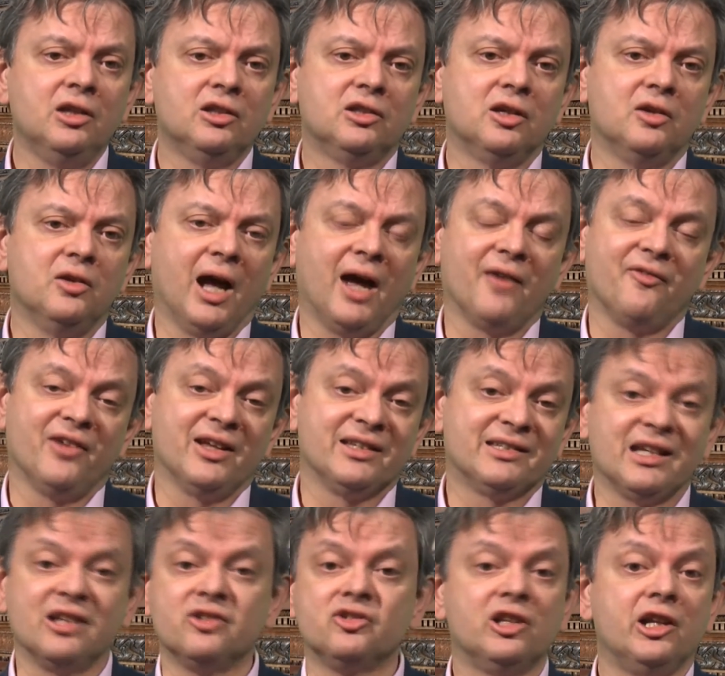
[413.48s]
to have
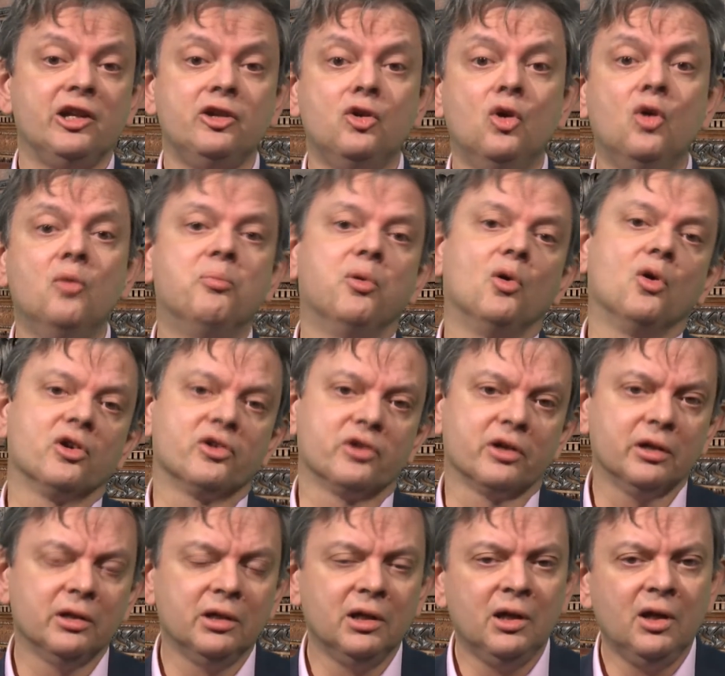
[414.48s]
essentially no
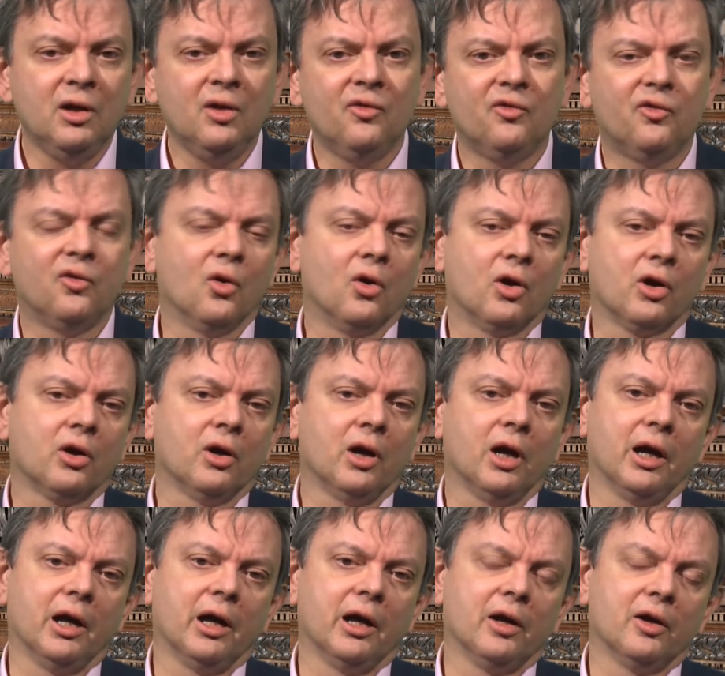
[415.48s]
border for
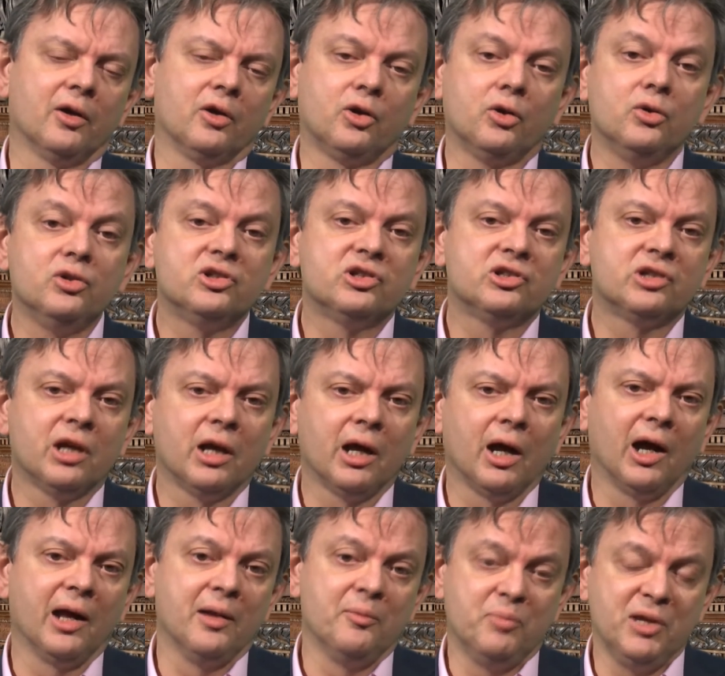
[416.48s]
goods
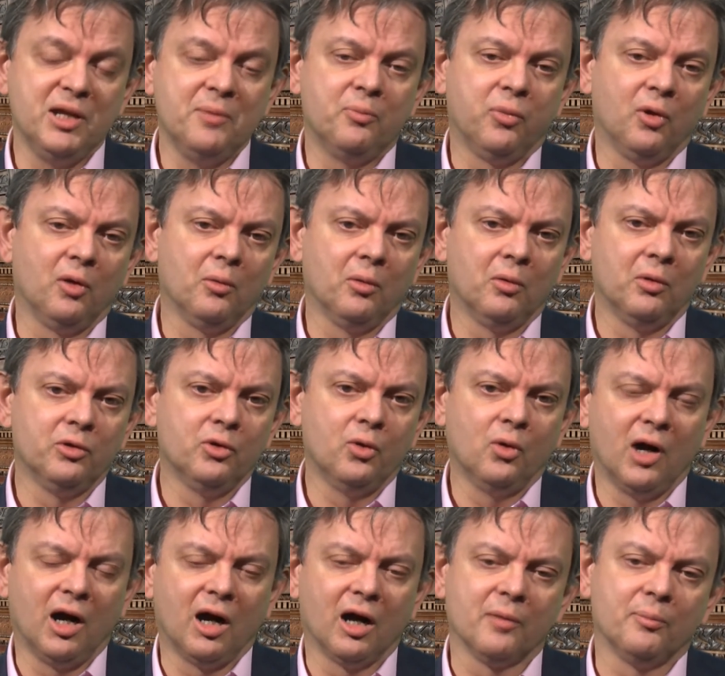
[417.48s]
and people, no
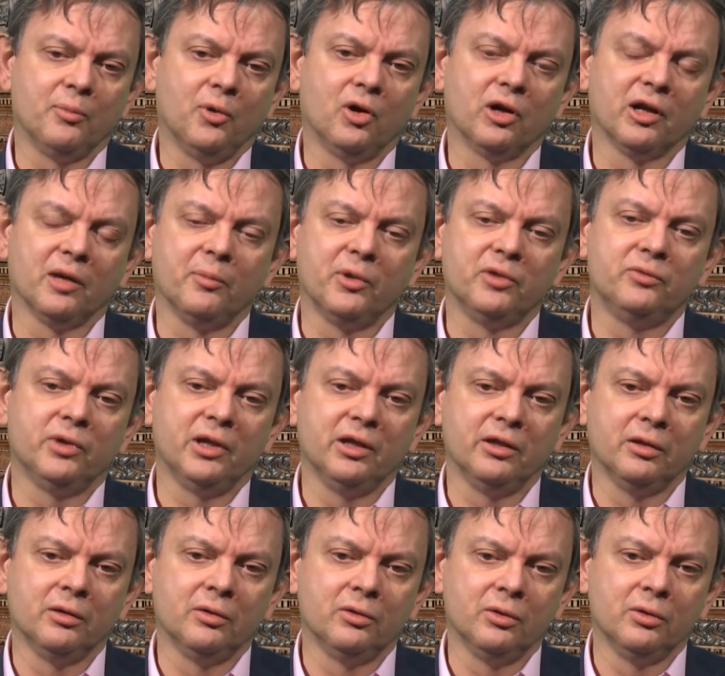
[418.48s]
hard border
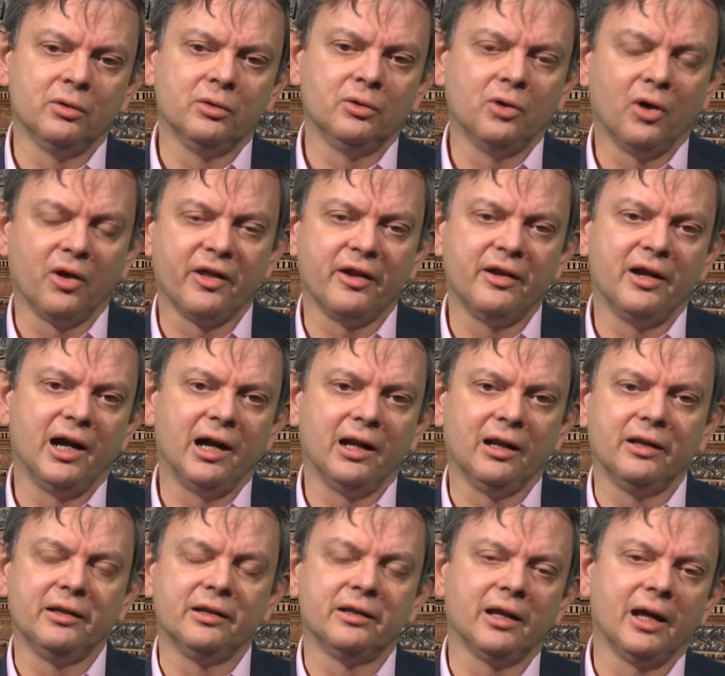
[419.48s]
between Northern
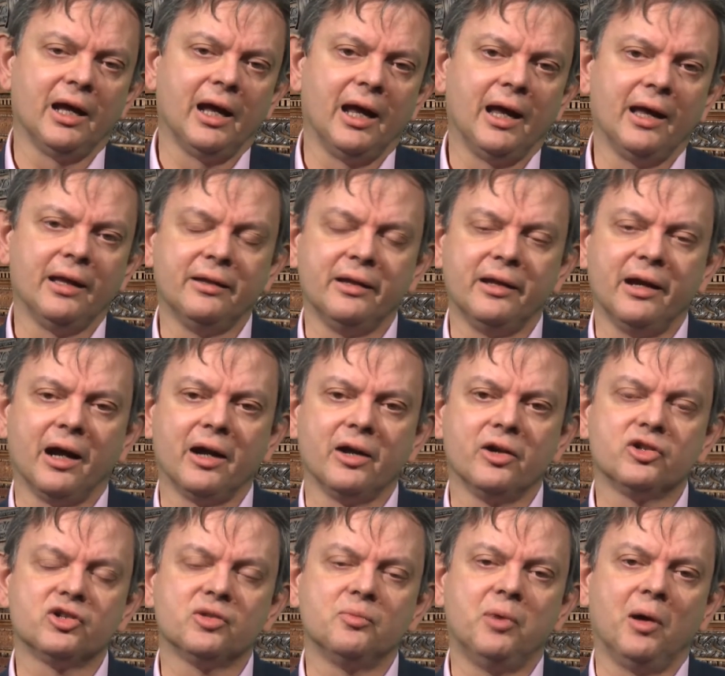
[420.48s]
Ireland and the
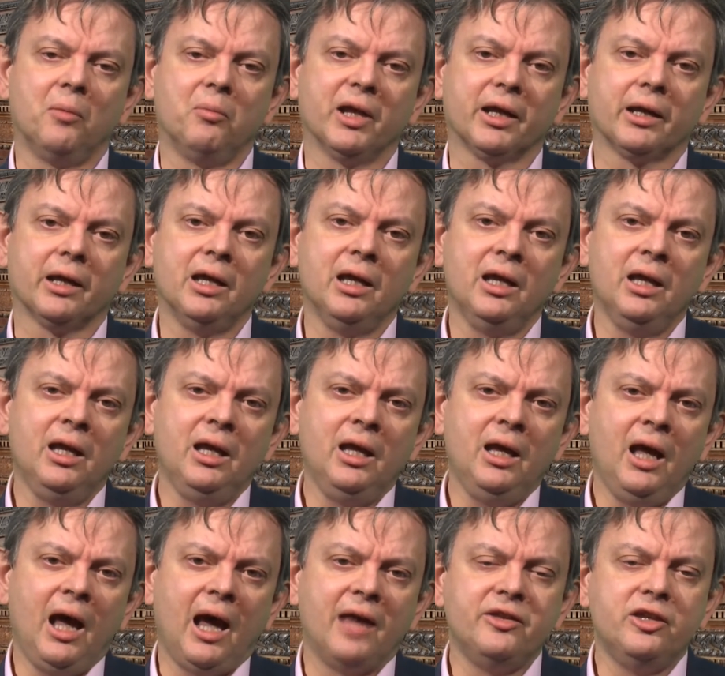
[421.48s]
Irish Republic,
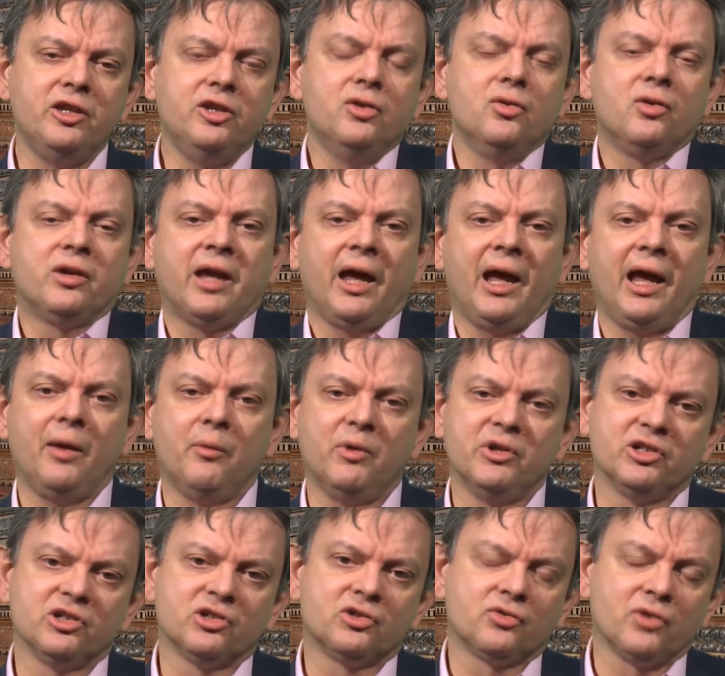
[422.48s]
and the UK,
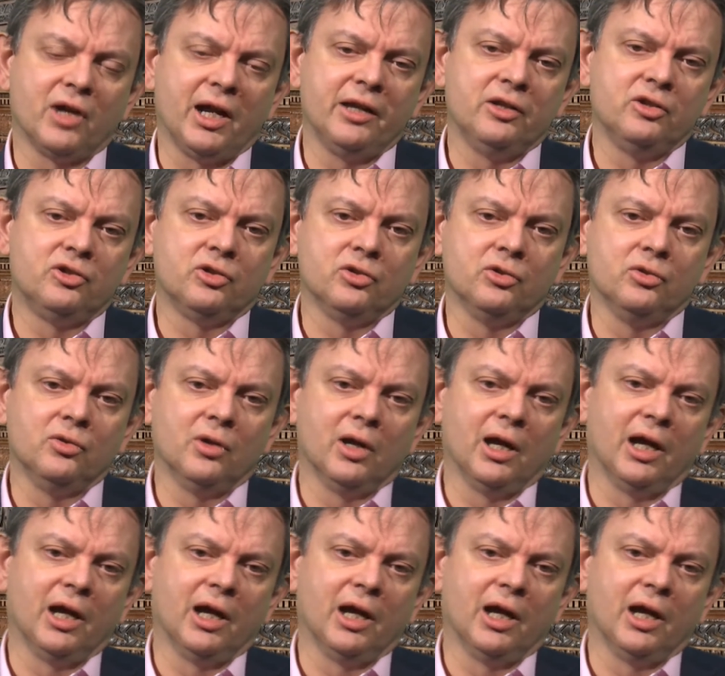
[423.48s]
which is trying to